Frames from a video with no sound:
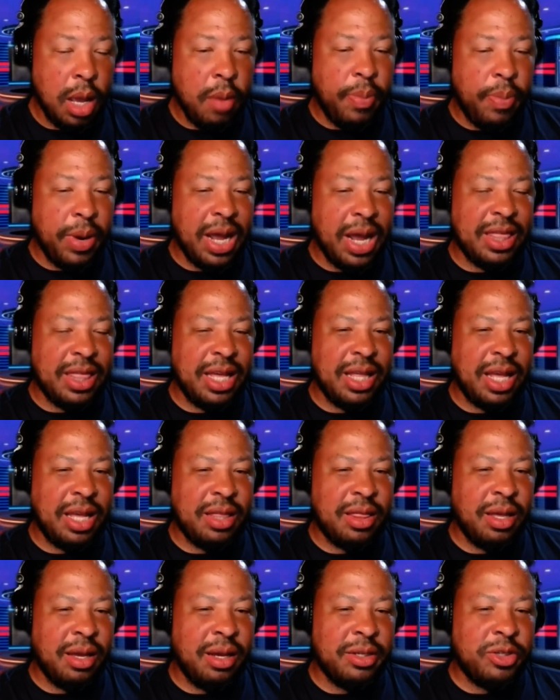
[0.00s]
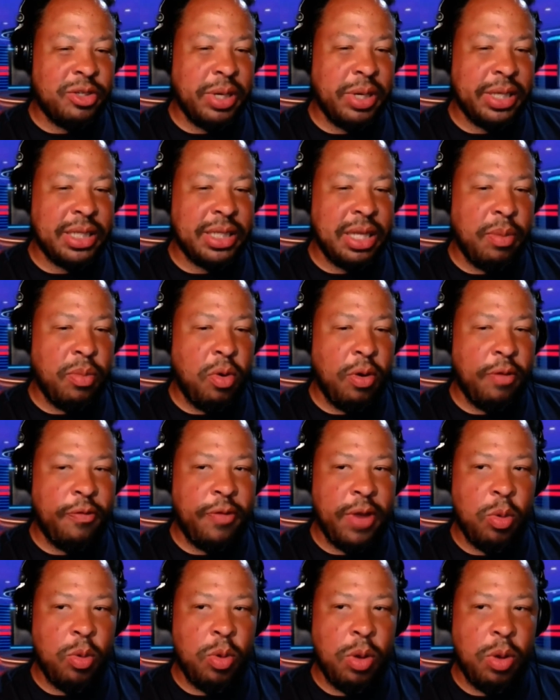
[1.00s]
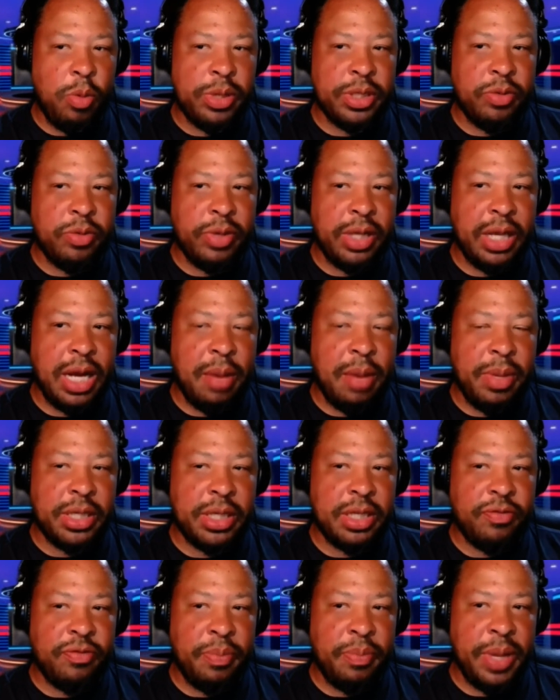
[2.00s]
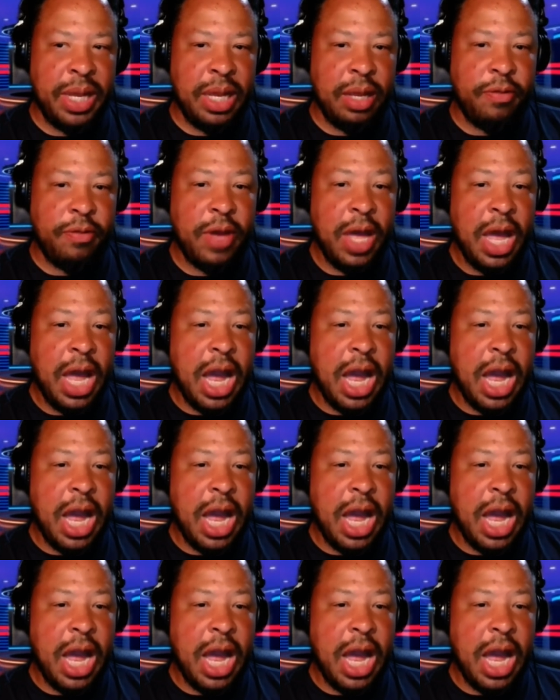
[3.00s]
But I think like the Trixie and Morphine one wasn't really that much of a beef.